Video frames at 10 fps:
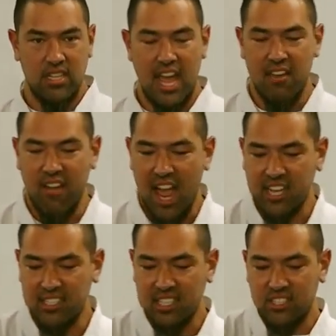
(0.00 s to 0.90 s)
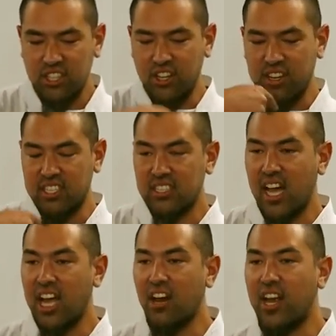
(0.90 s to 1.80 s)
Have access to your
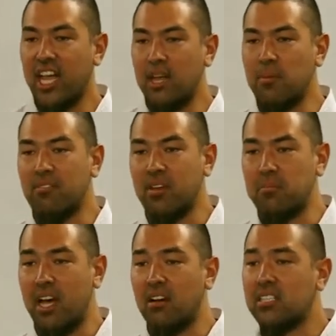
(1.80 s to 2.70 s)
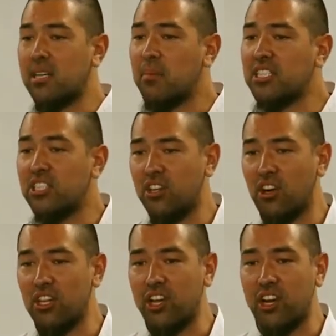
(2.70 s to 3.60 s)
entire AM/FM dial. Because I mentioned
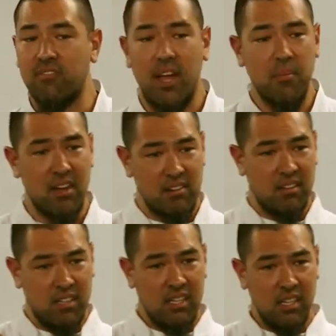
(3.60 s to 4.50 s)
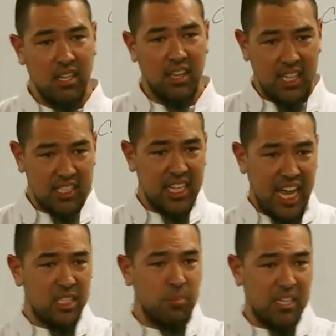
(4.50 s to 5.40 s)
earlier, if I'm on this
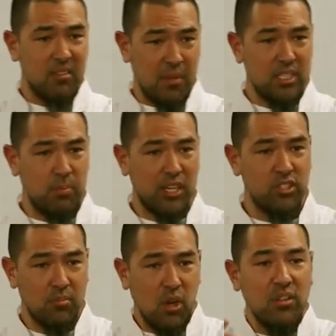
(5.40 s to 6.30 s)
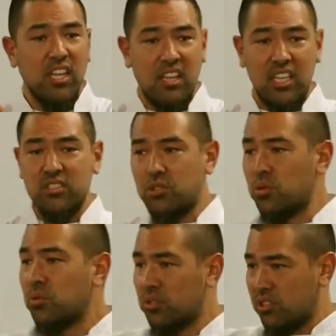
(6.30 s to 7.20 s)
aspect of my spectrum, only these
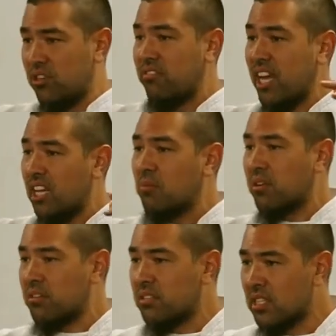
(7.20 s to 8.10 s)
tools are available.